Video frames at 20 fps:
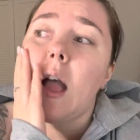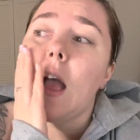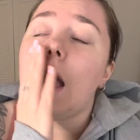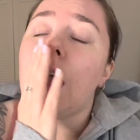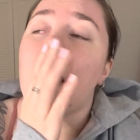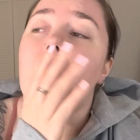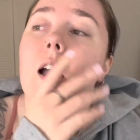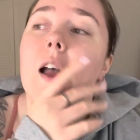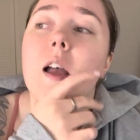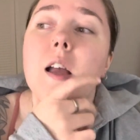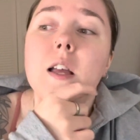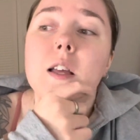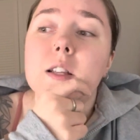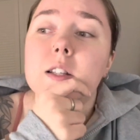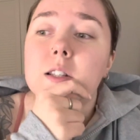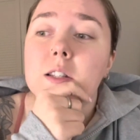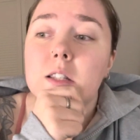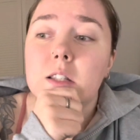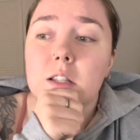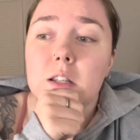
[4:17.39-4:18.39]

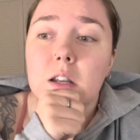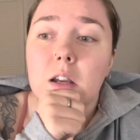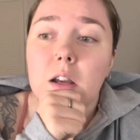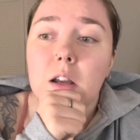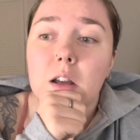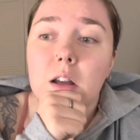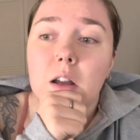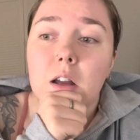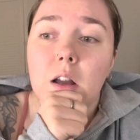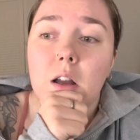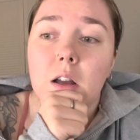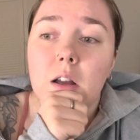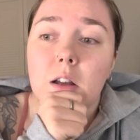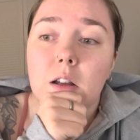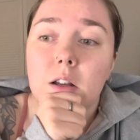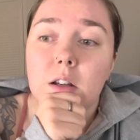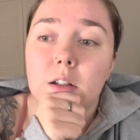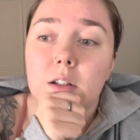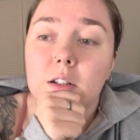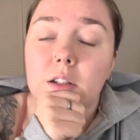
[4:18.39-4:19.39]
And
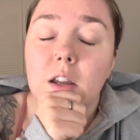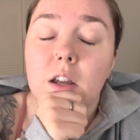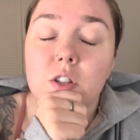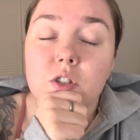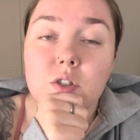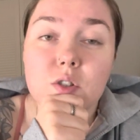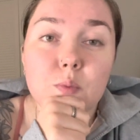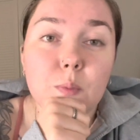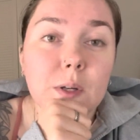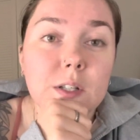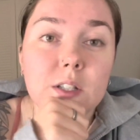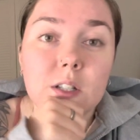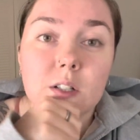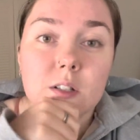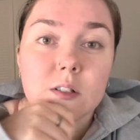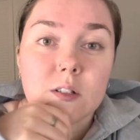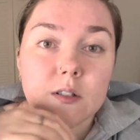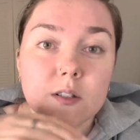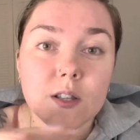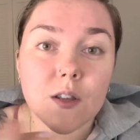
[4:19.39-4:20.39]
yeah, just waiting
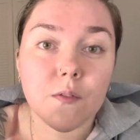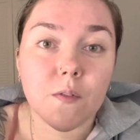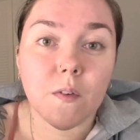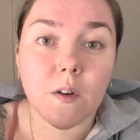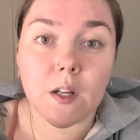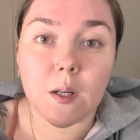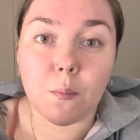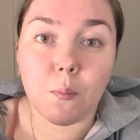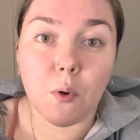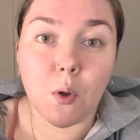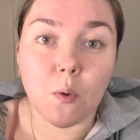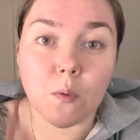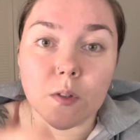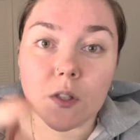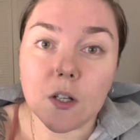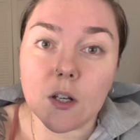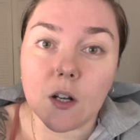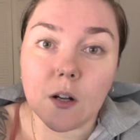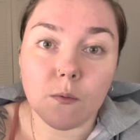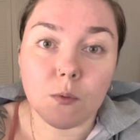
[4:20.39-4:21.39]
until everything uploads,
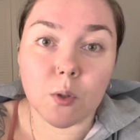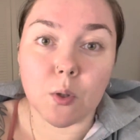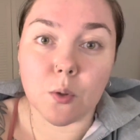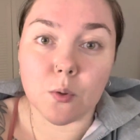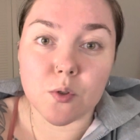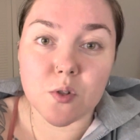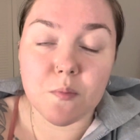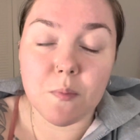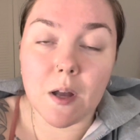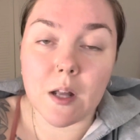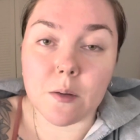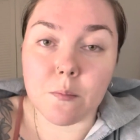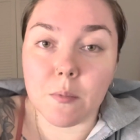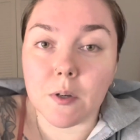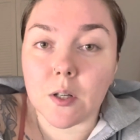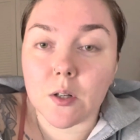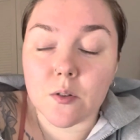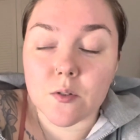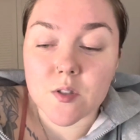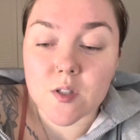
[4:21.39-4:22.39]
and then I will go to bed
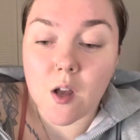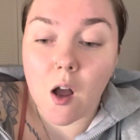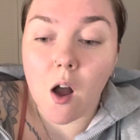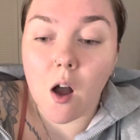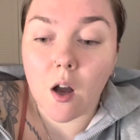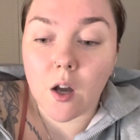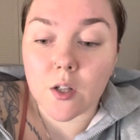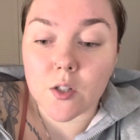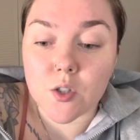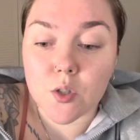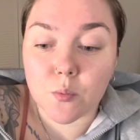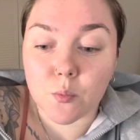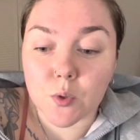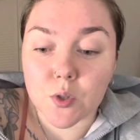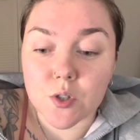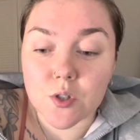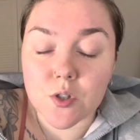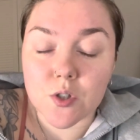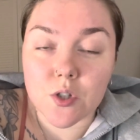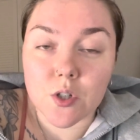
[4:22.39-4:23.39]
because I don't
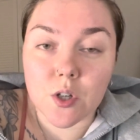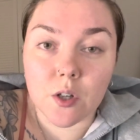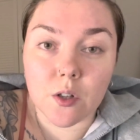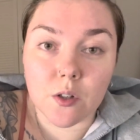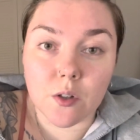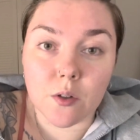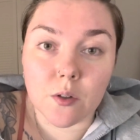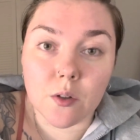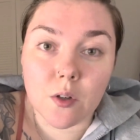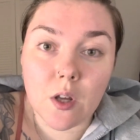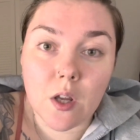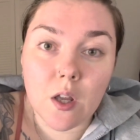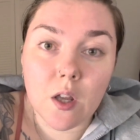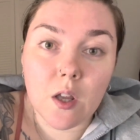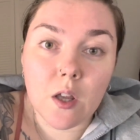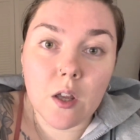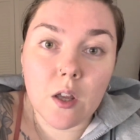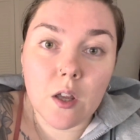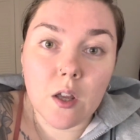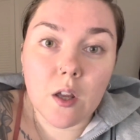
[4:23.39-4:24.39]
want to
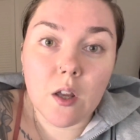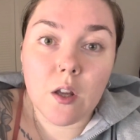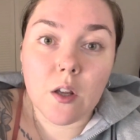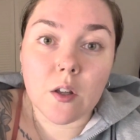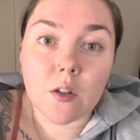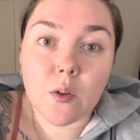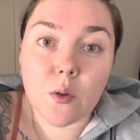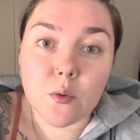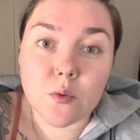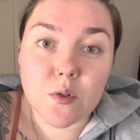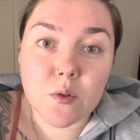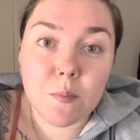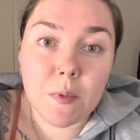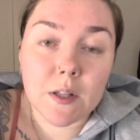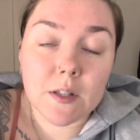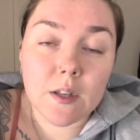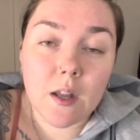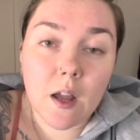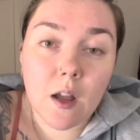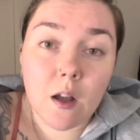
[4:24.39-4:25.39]
go to
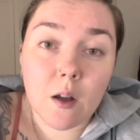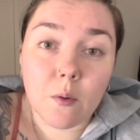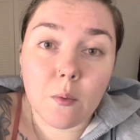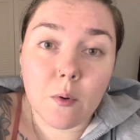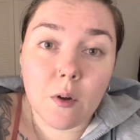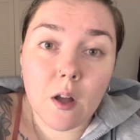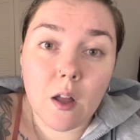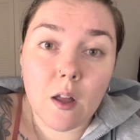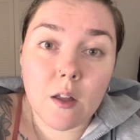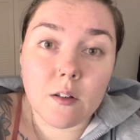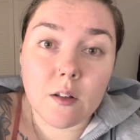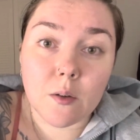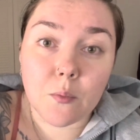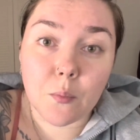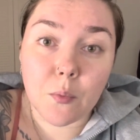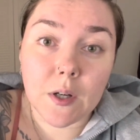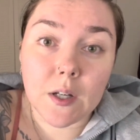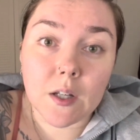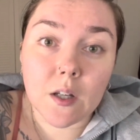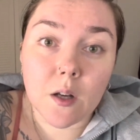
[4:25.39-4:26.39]
bed now and then
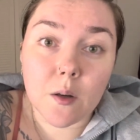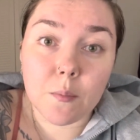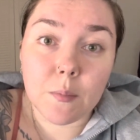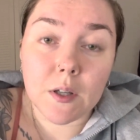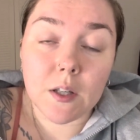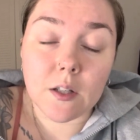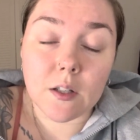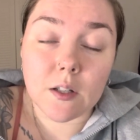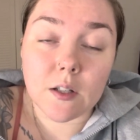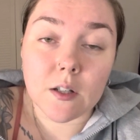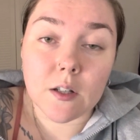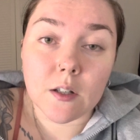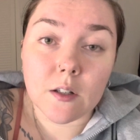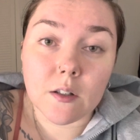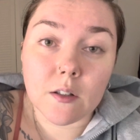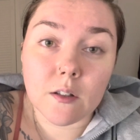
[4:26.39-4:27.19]
wake up in